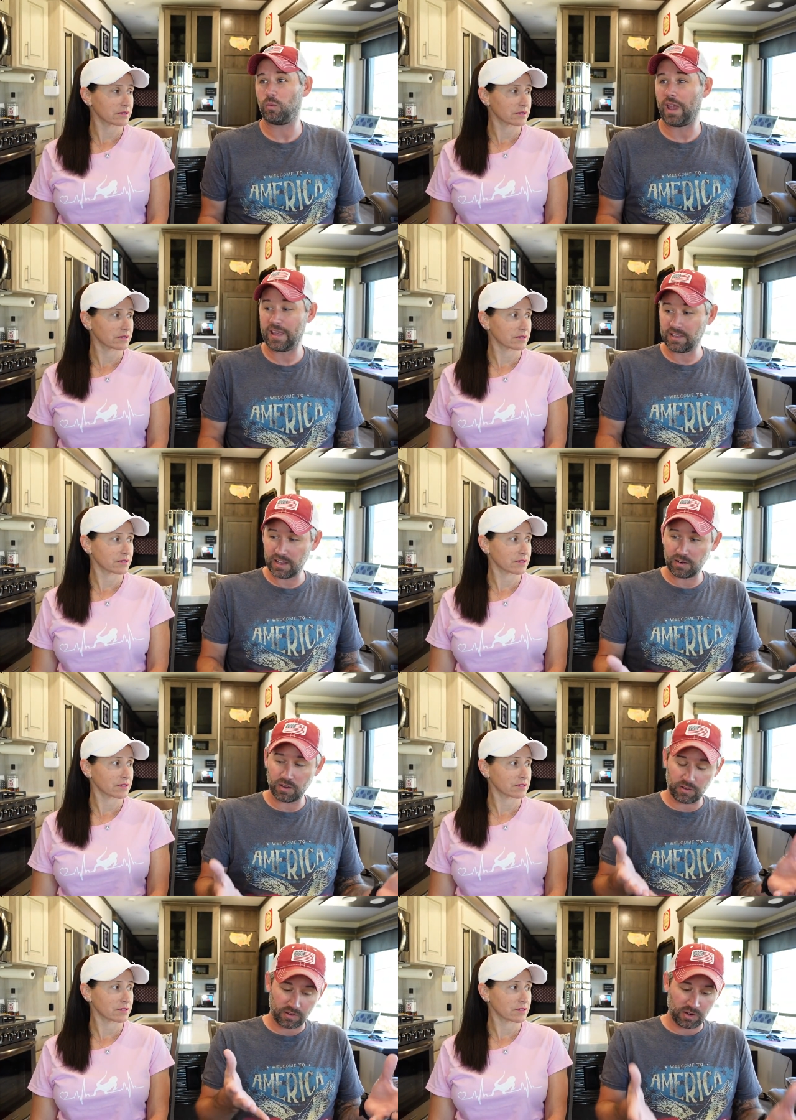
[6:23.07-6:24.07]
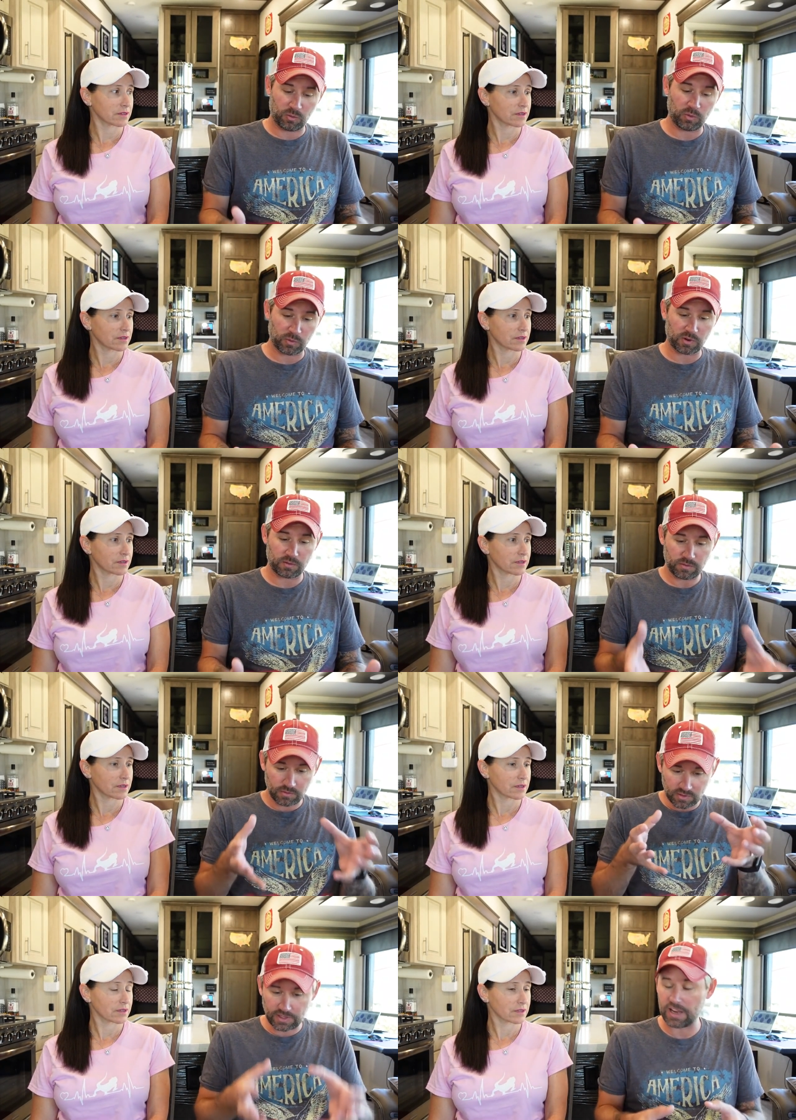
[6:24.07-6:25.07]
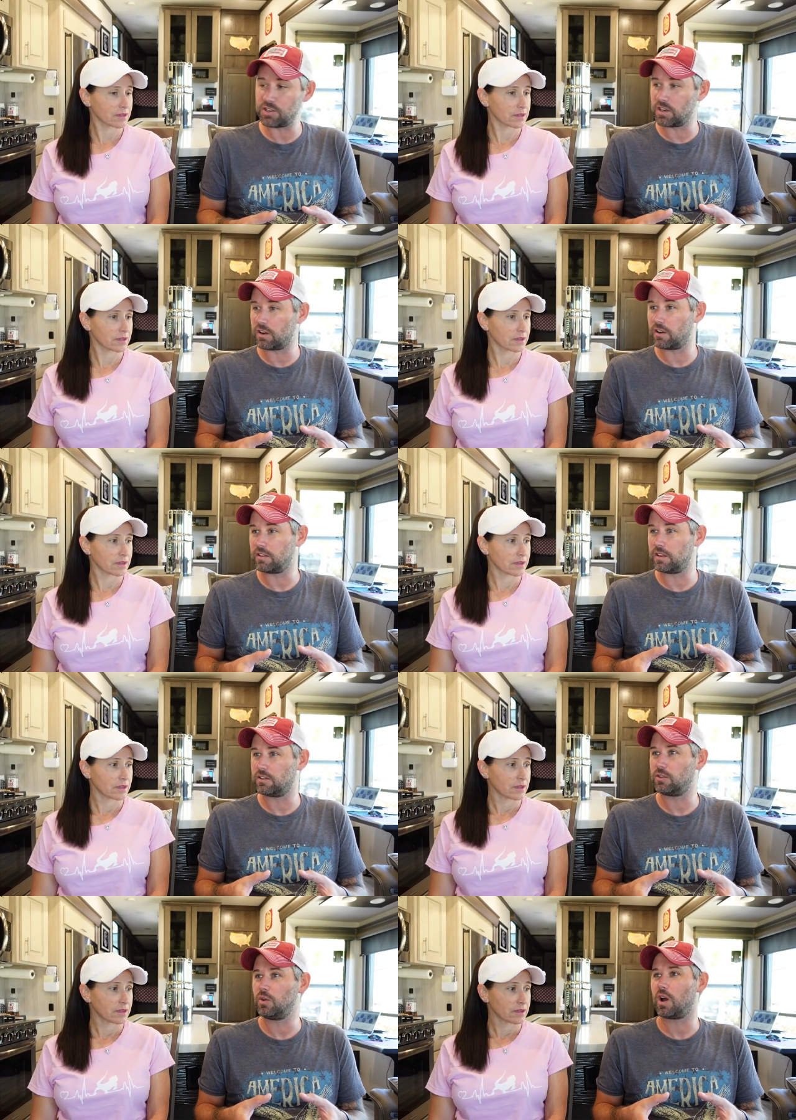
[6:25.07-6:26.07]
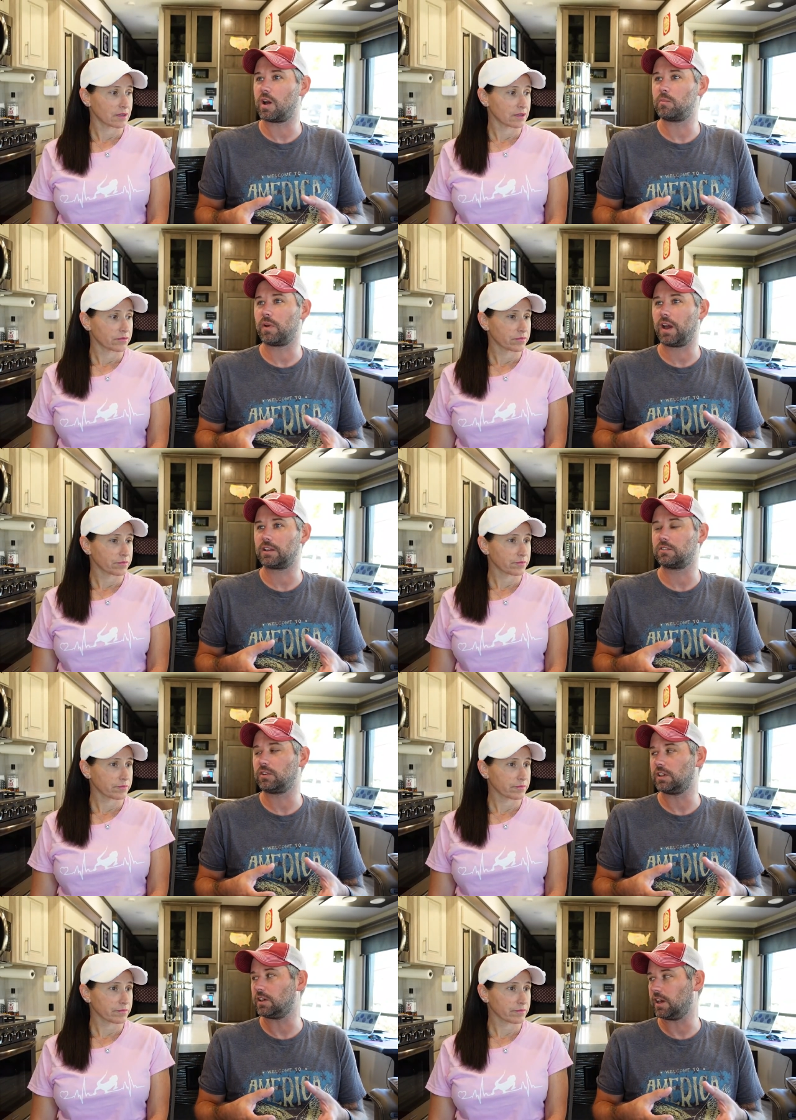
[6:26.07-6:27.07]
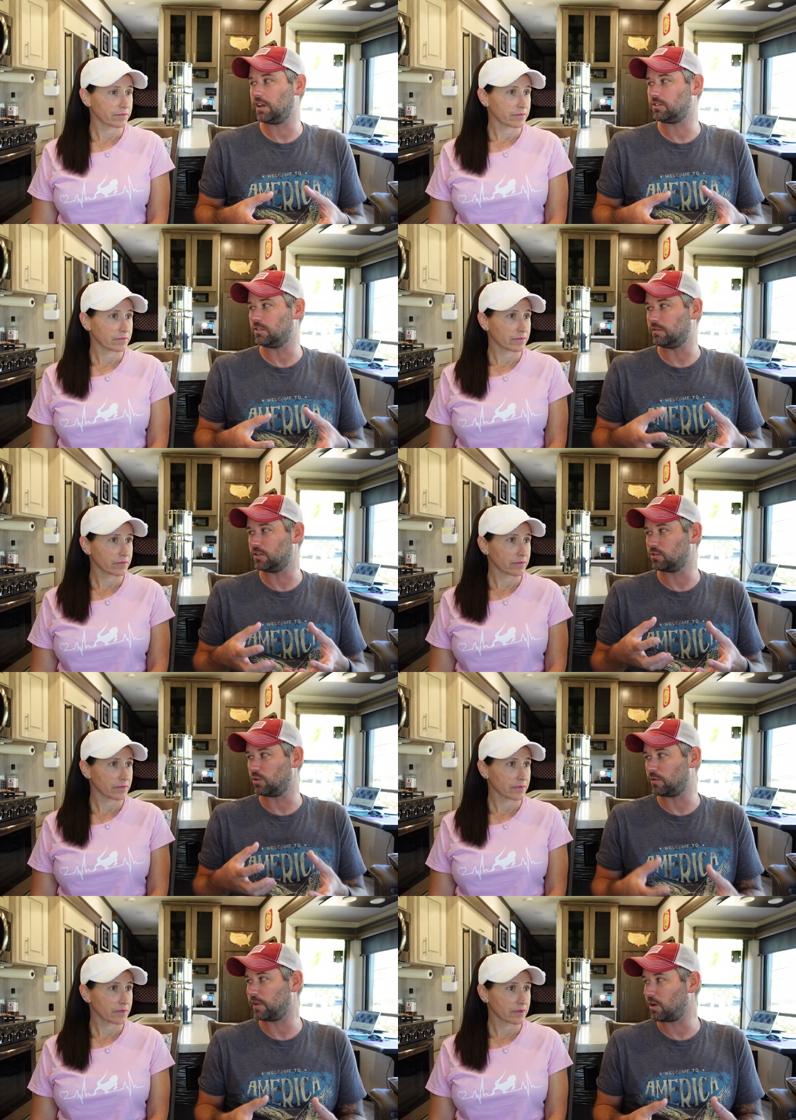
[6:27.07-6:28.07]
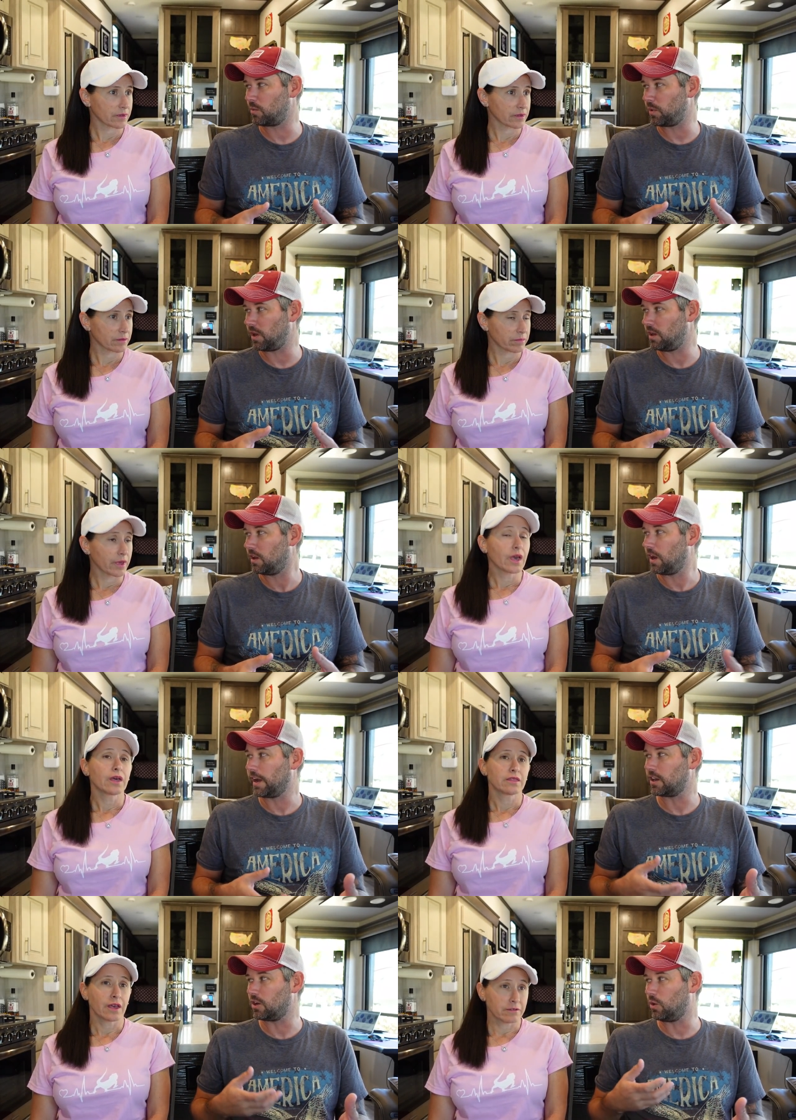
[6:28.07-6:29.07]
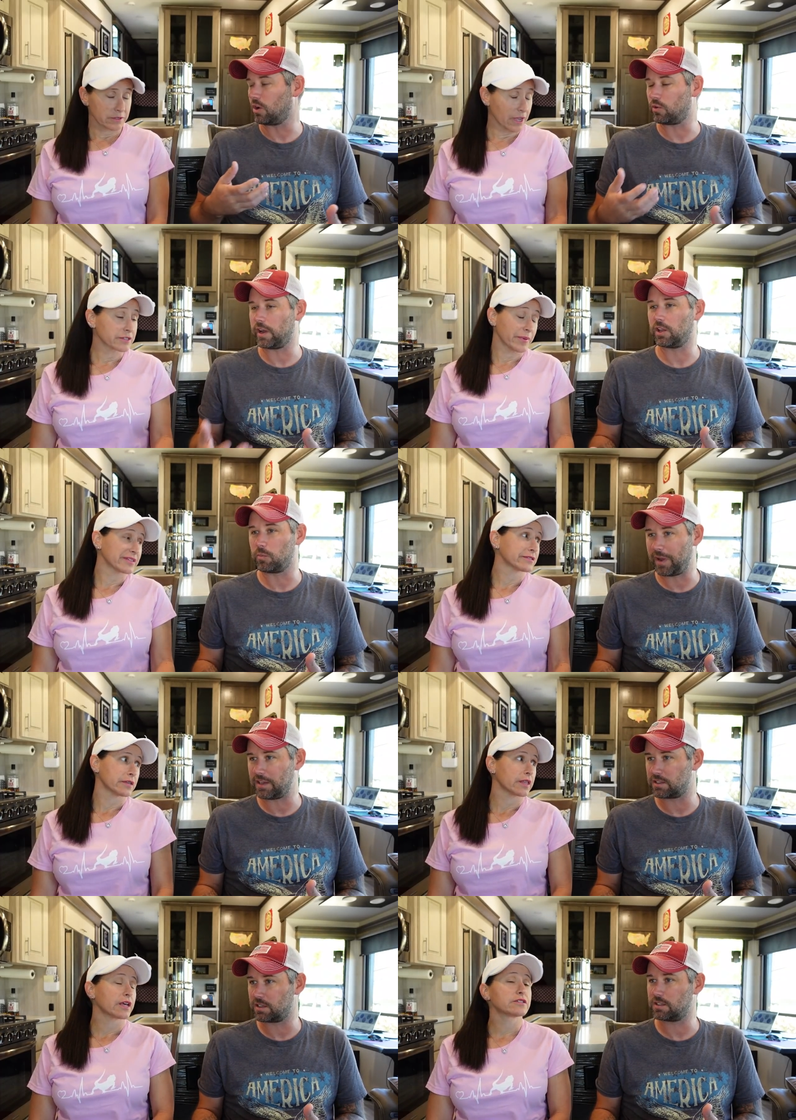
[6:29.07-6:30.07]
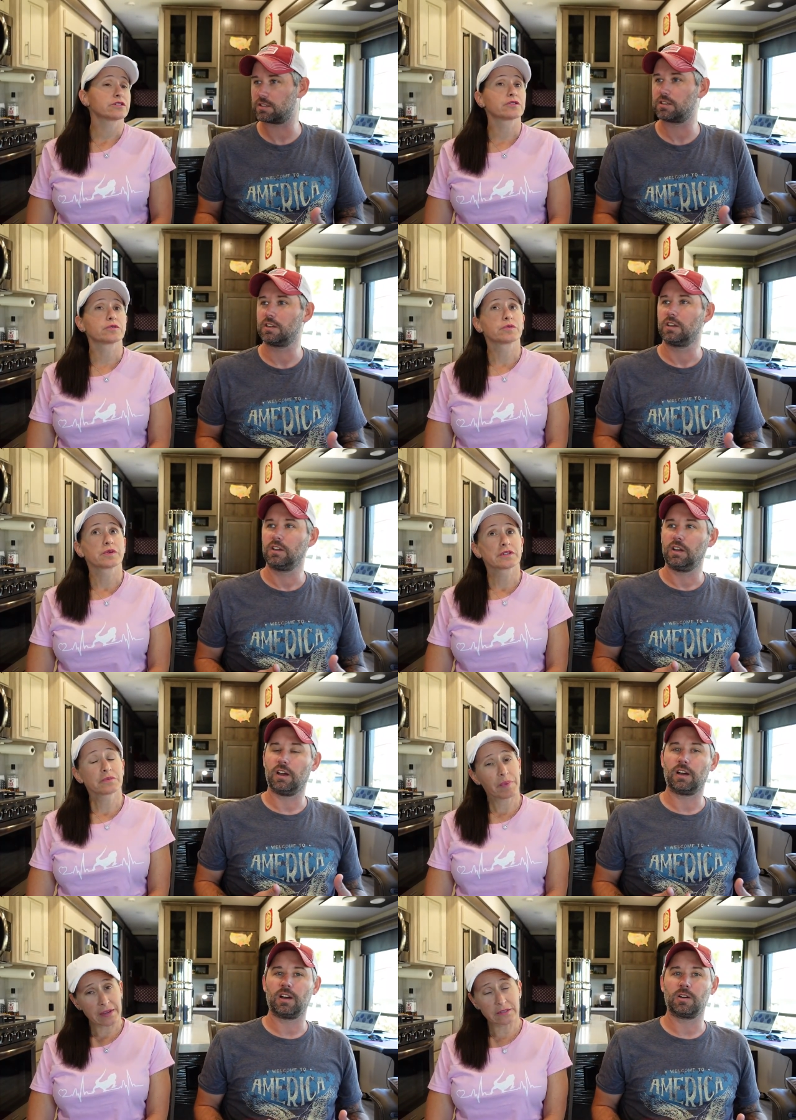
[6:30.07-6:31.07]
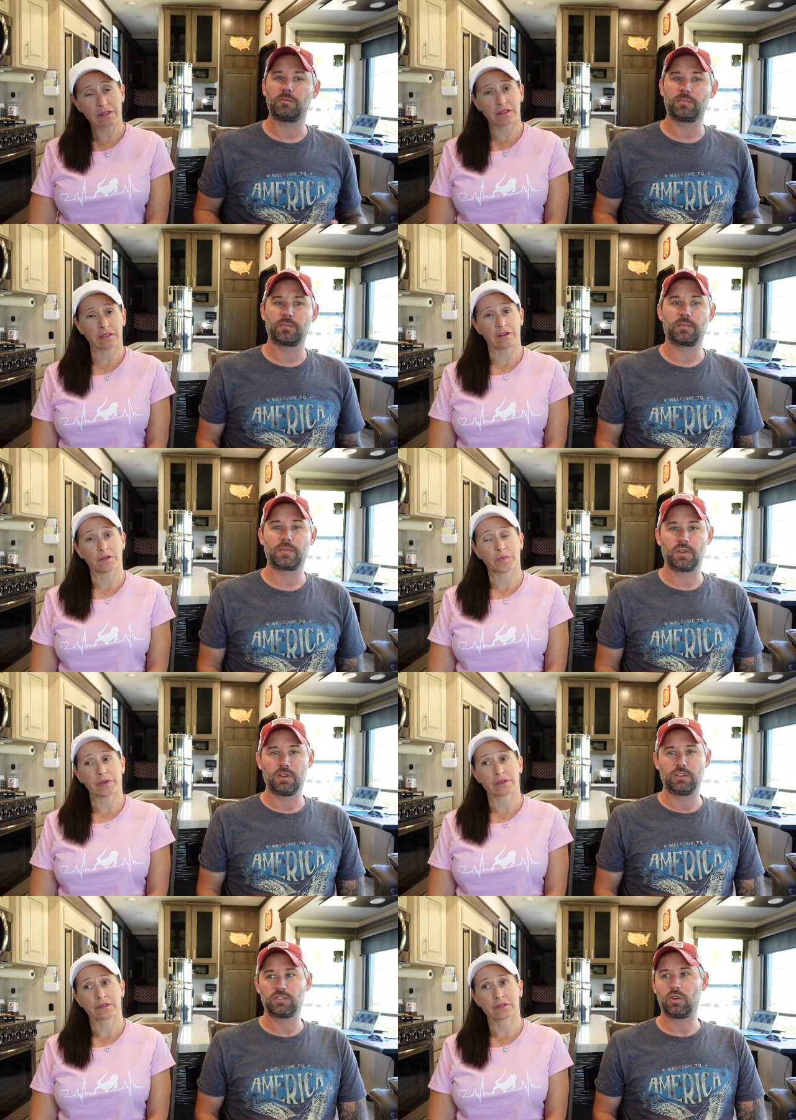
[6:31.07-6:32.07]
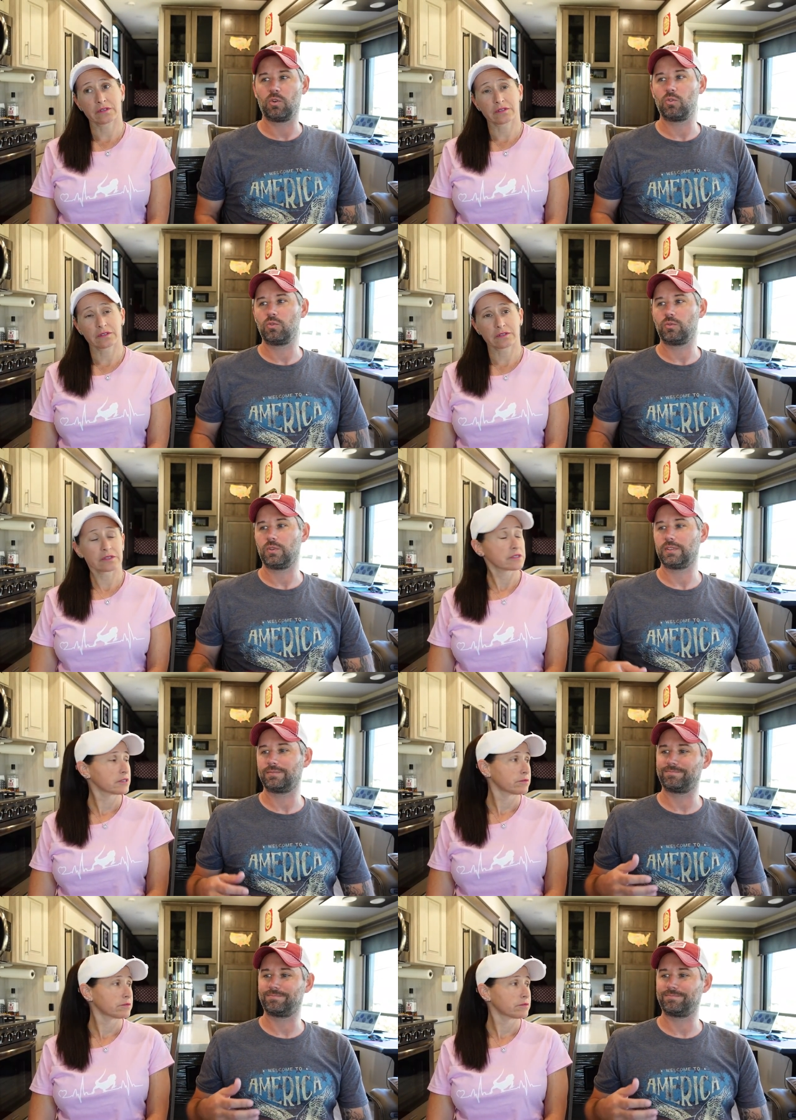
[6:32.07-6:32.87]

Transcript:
Speaker 1: and then you know, when we're stationary, then too, I'm actively engaged in physical therapy. I
Speaker 2: can go on a regular basis. Say that too. It's back to the therapist to see